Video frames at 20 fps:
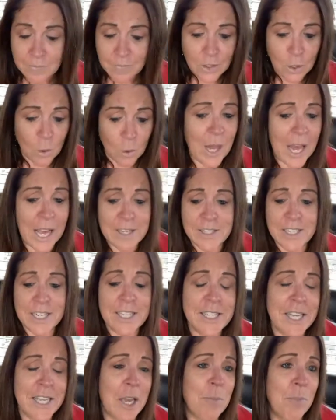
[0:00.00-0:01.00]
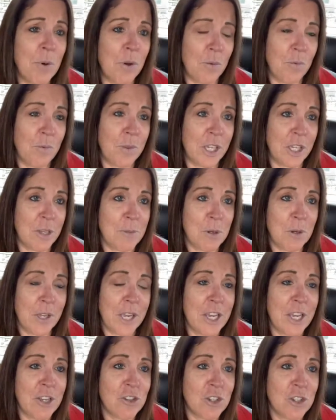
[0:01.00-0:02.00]
Well, as an example, the
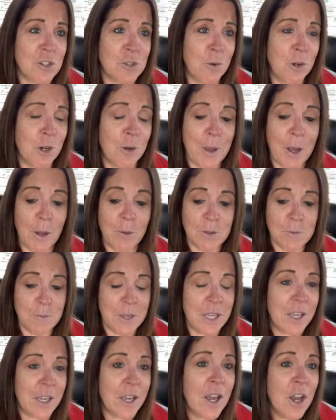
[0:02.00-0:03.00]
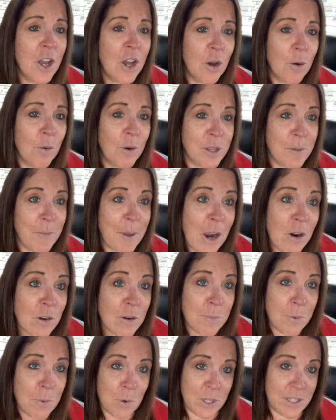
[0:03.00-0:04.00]
communications group helped me with the
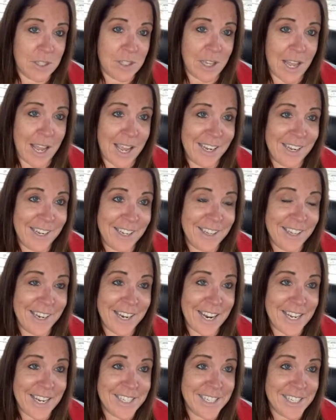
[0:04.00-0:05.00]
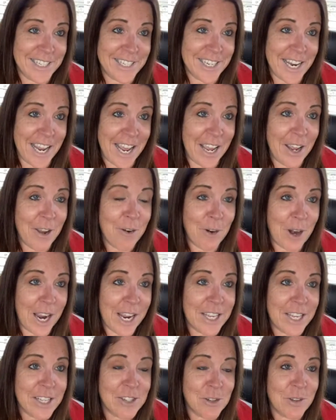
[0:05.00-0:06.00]
PowerPoint slide that I did today,
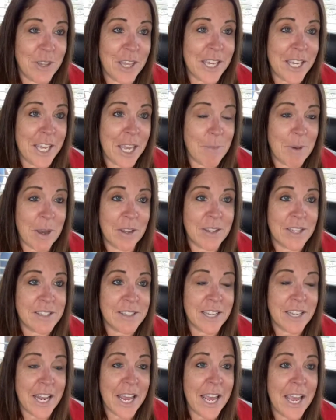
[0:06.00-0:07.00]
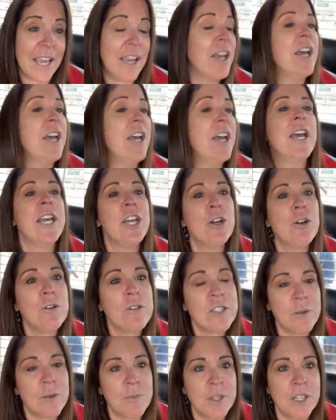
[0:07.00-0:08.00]
right? So they came out and they said, hey,
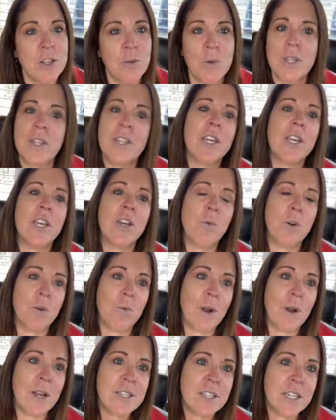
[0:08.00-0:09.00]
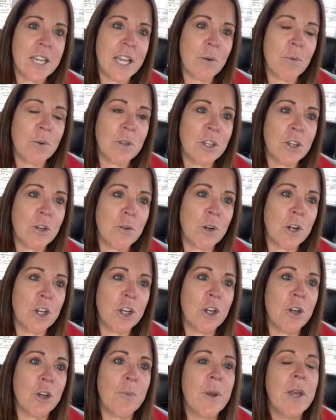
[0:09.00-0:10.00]
here's something that we think would resonate with the
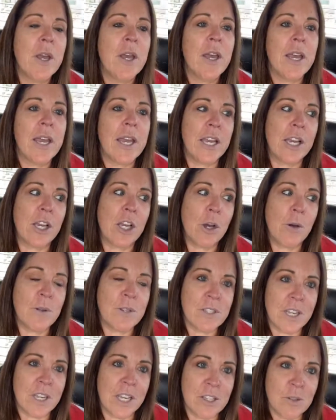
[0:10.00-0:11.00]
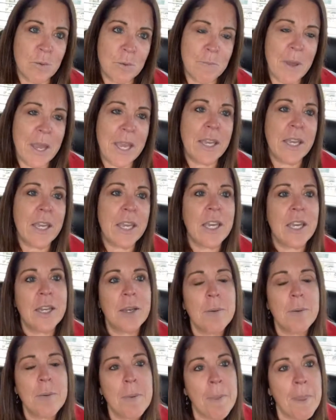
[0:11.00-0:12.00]
group. It coincides with
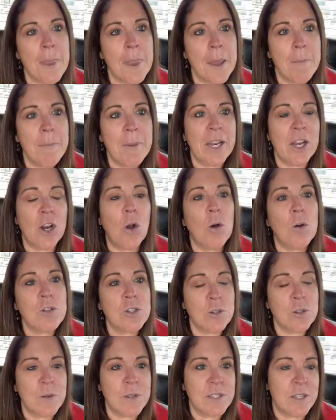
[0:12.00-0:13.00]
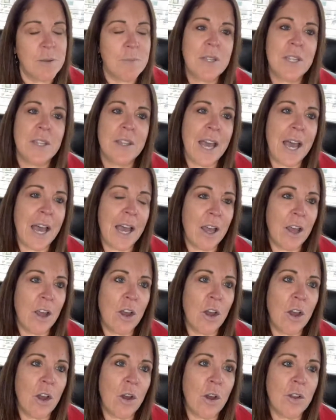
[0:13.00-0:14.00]
banking, but it also is something that
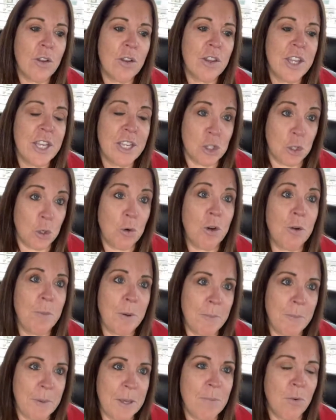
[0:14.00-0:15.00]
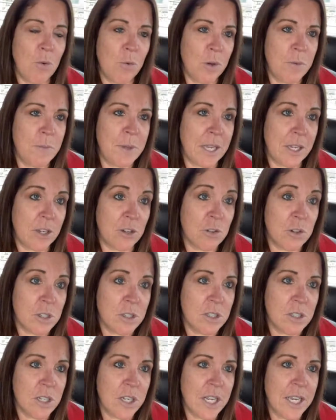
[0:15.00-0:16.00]
this group of people would be
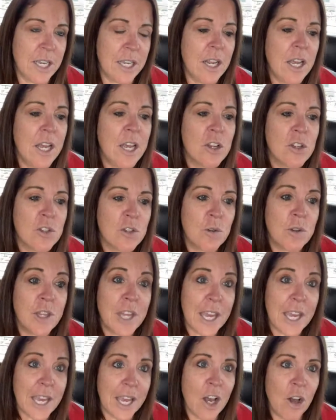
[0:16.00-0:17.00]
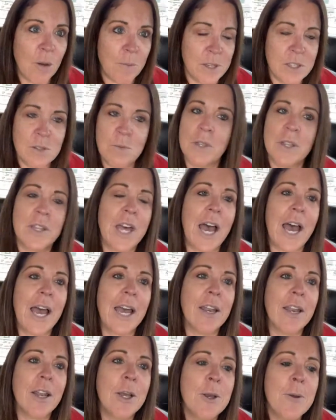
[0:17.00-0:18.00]
interested in. So they help us with
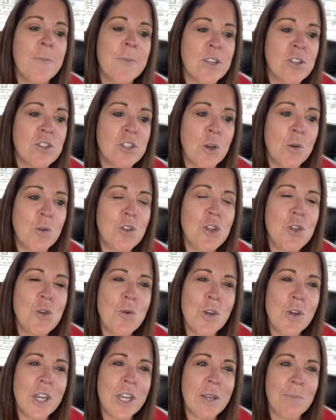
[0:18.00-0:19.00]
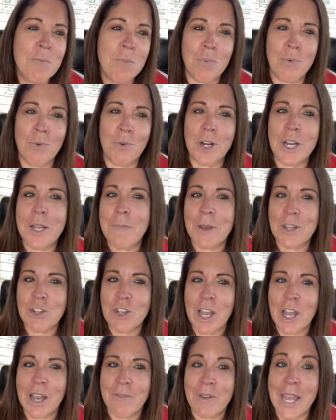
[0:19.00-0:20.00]
that. So you could pretty much
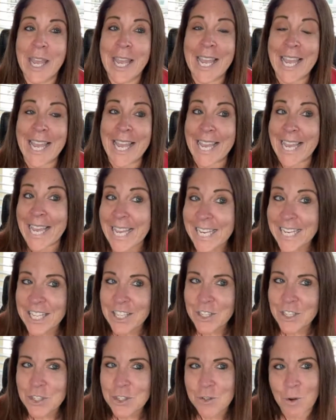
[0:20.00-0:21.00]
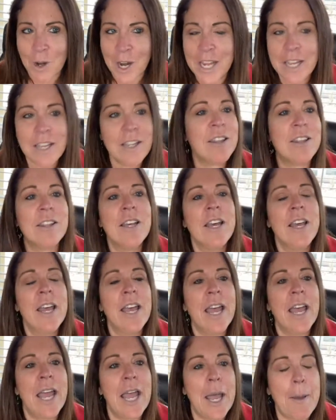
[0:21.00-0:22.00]
have any strength
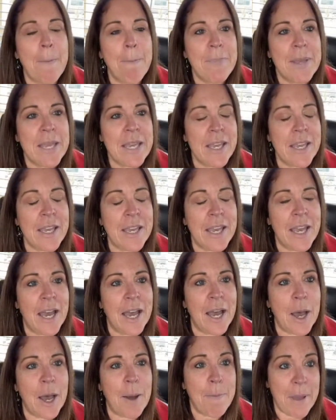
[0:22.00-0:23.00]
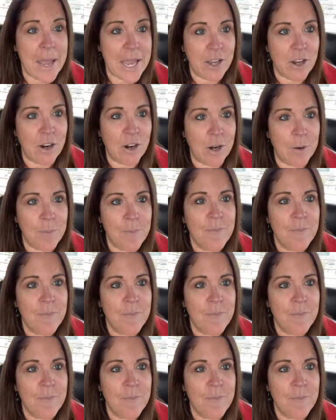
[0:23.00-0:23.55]
and be a banker.